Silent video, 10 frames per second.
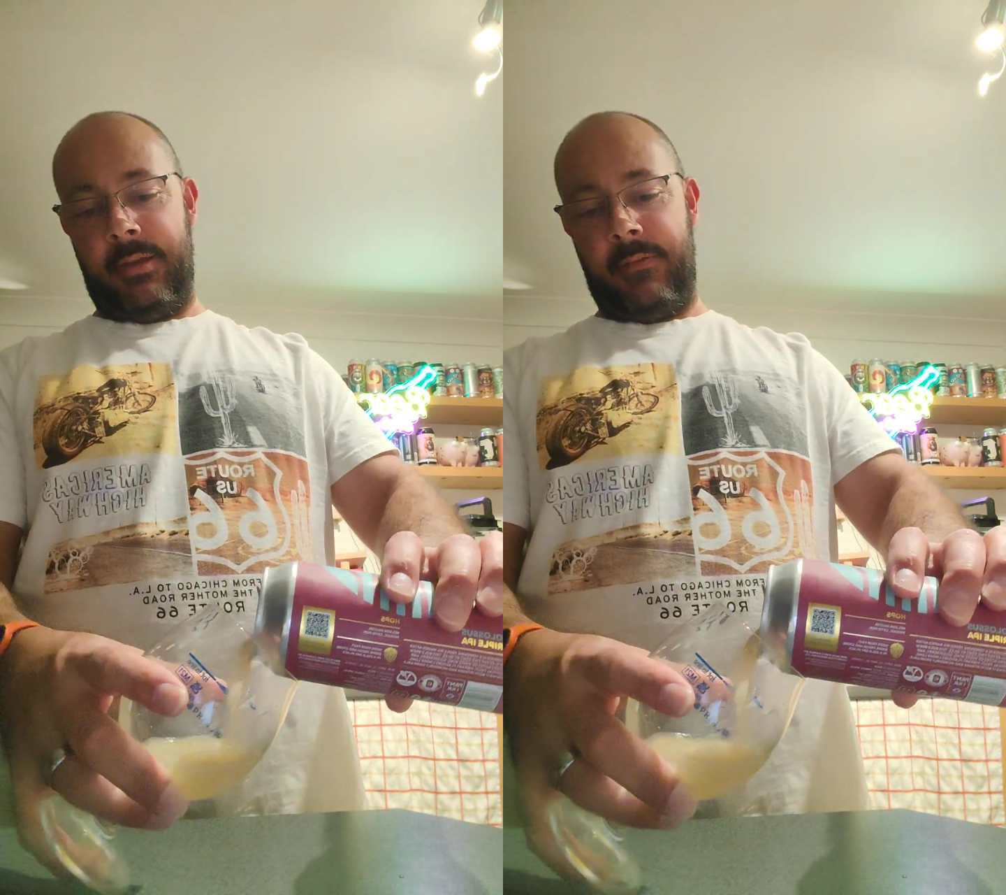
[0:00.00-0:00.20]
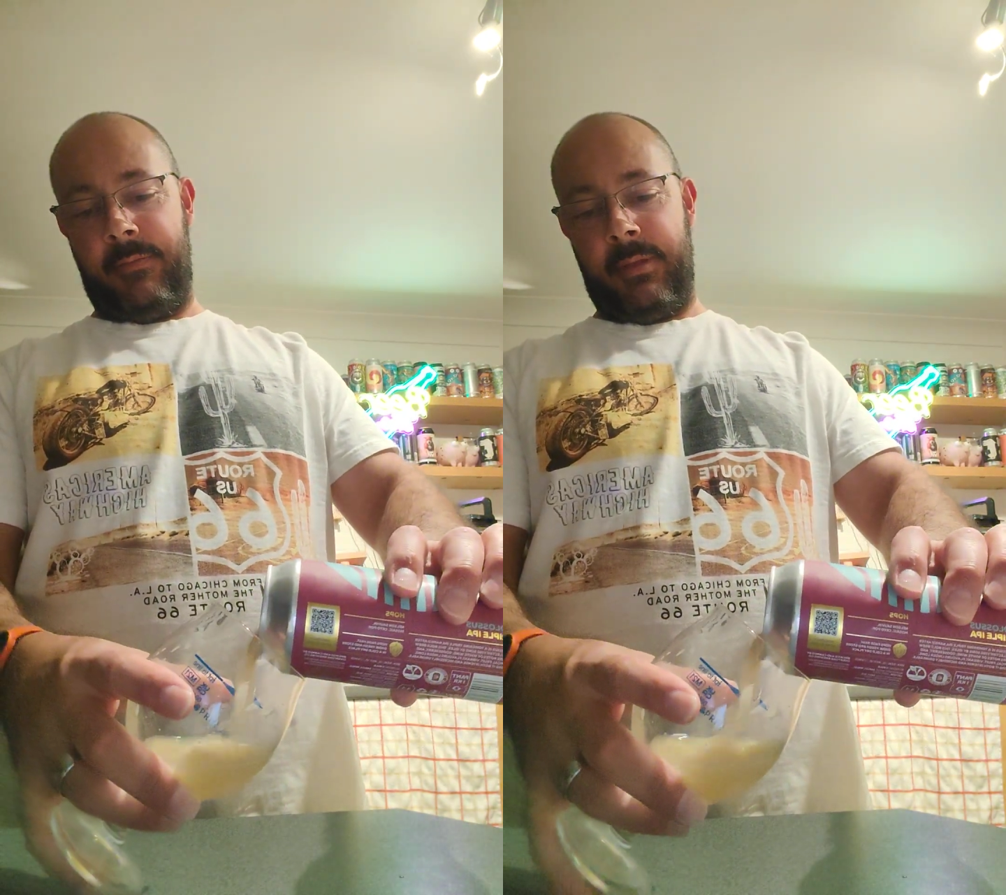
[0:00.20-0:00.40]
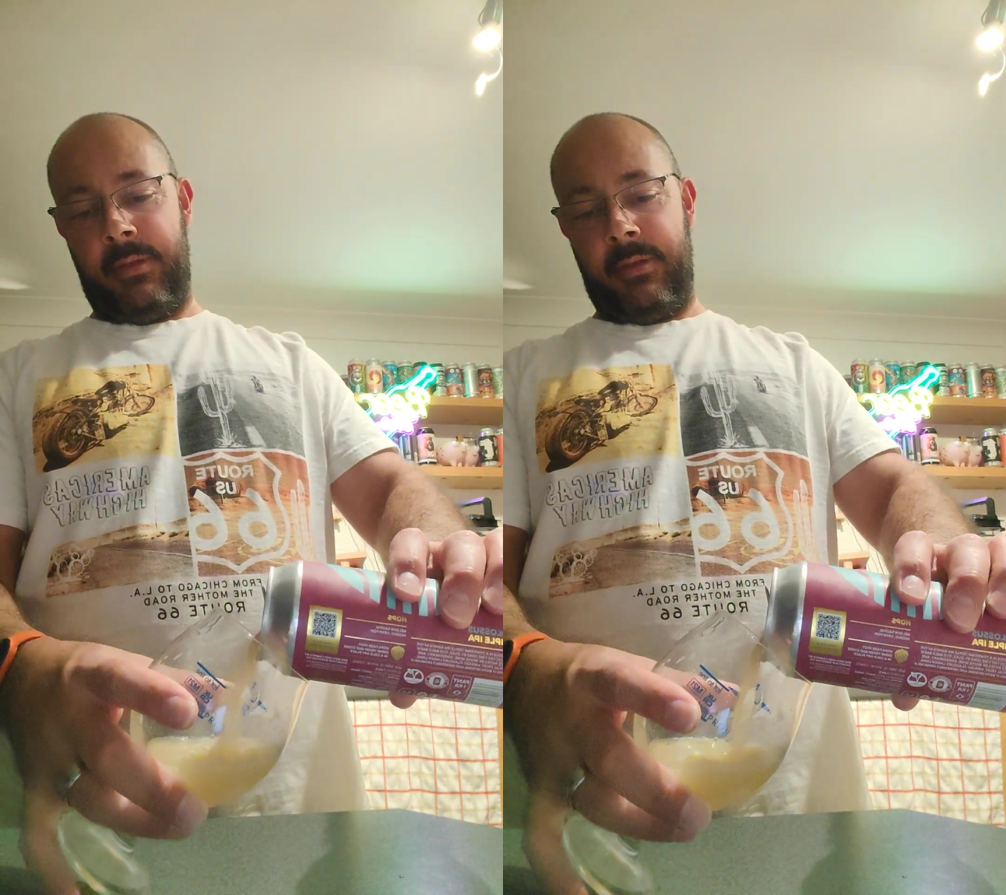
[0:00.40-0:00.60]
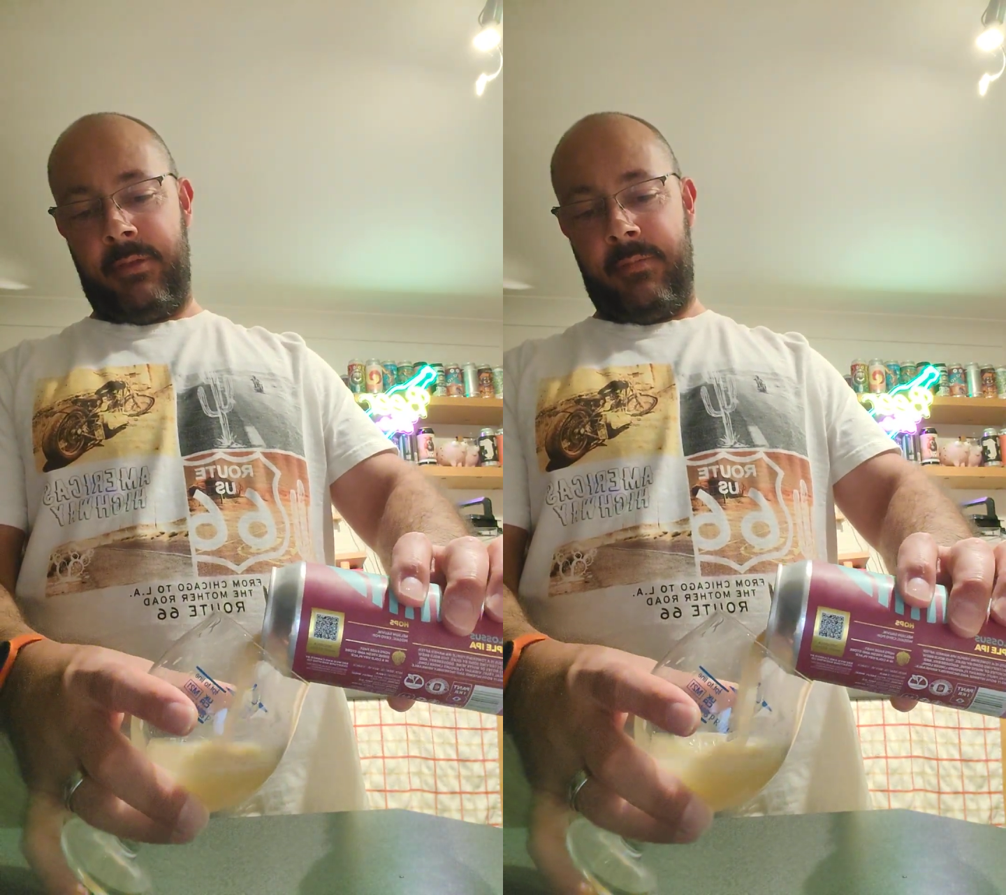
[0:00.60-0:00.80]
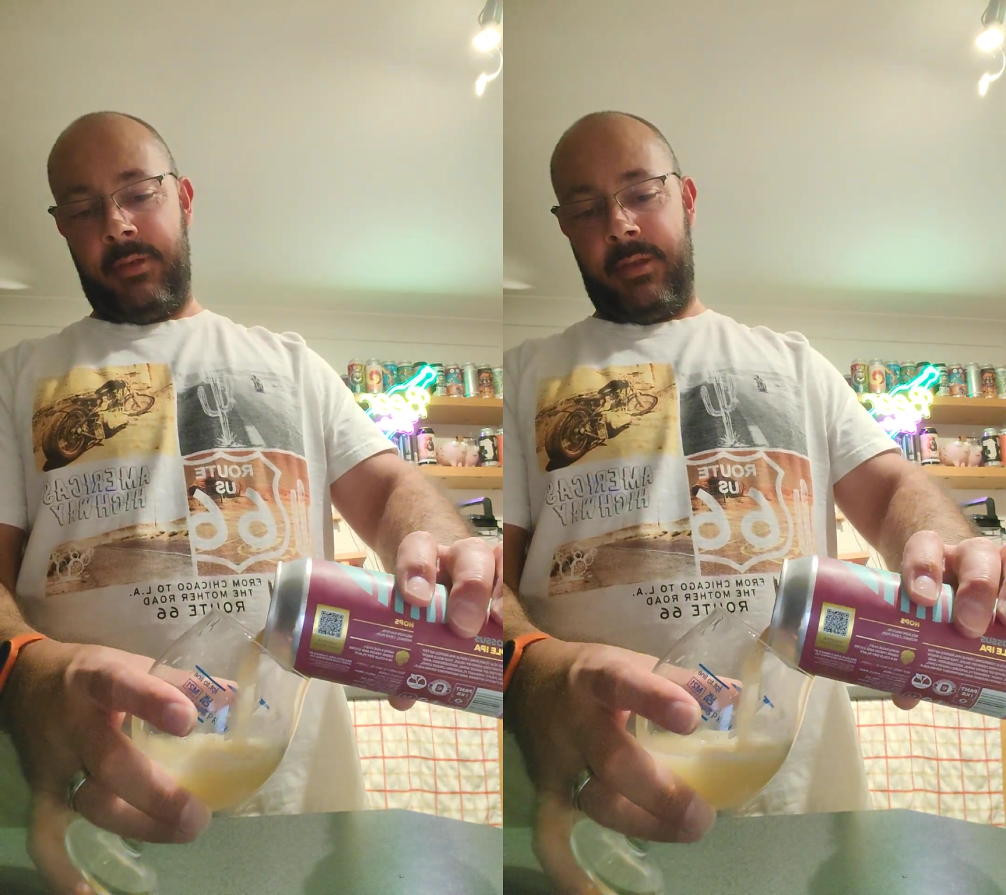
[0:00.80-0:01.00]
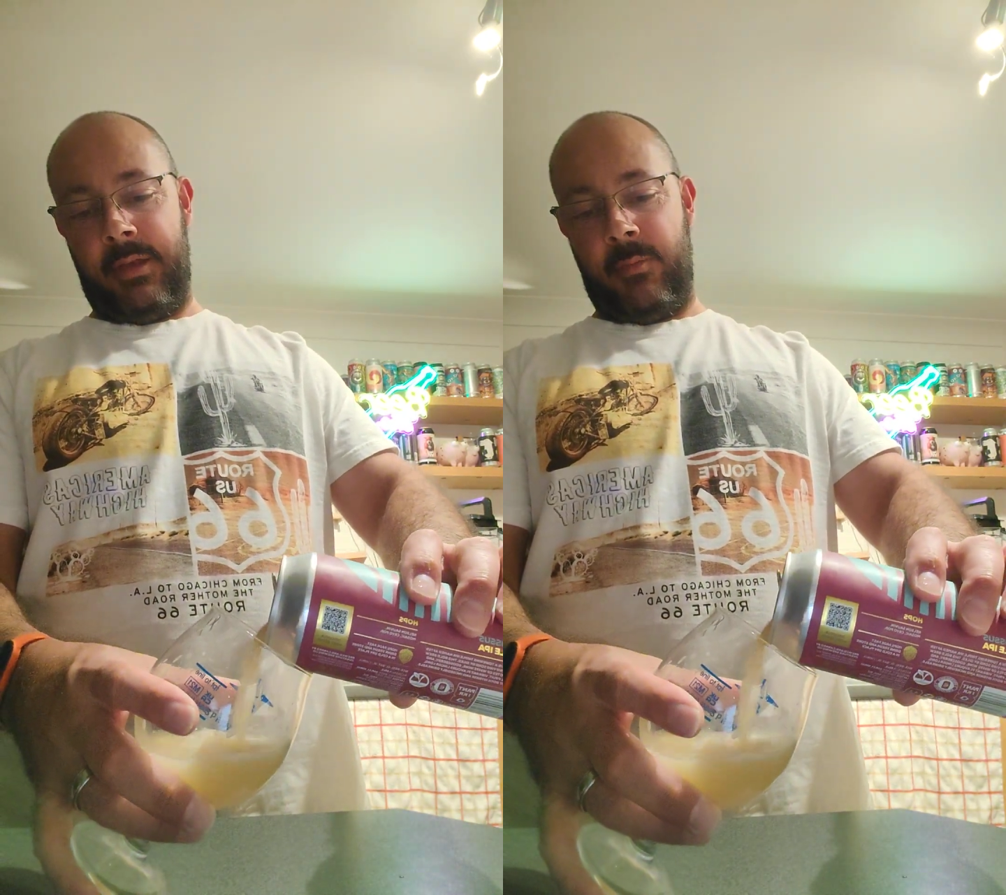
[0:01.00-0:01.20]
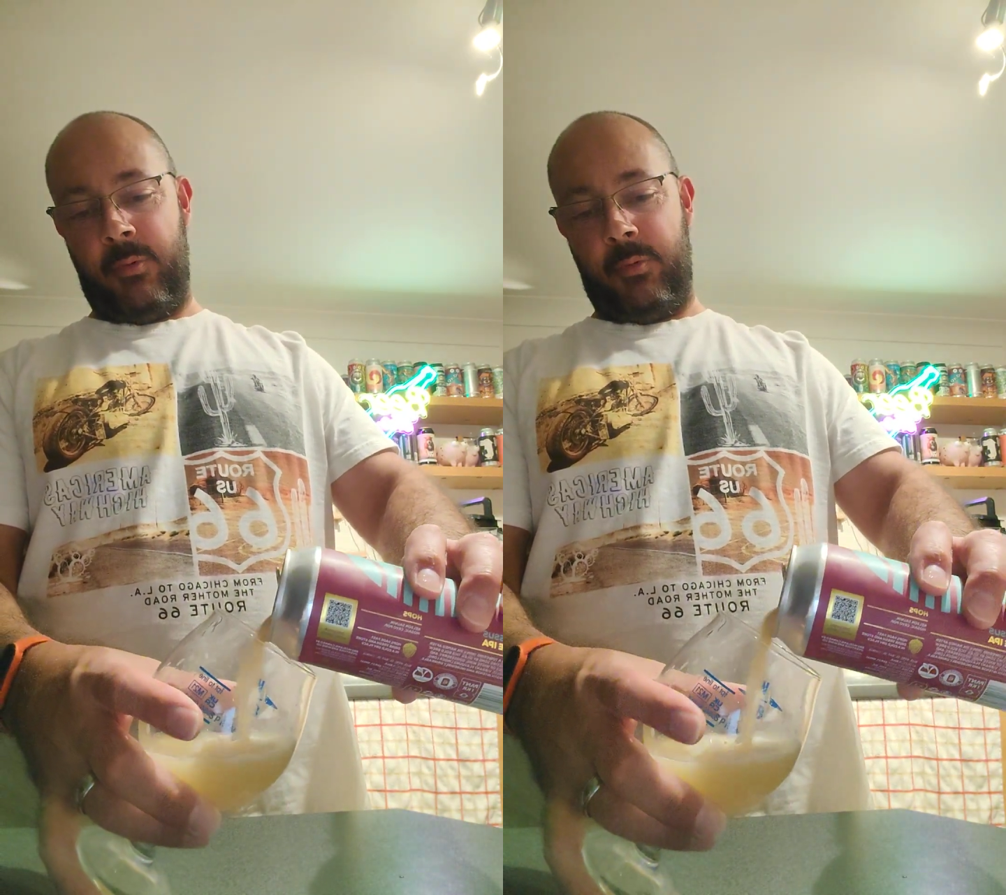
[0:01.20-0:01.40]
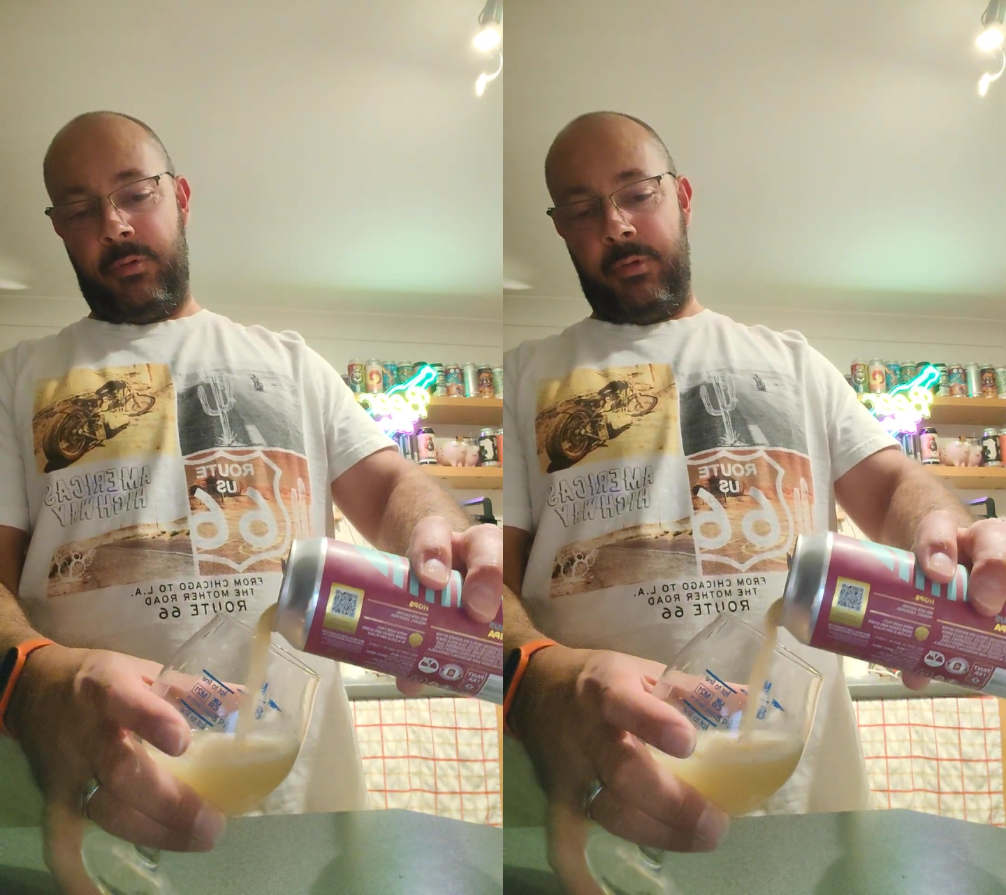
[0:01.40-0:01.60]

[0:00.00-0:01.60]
they've been doing with the doubles.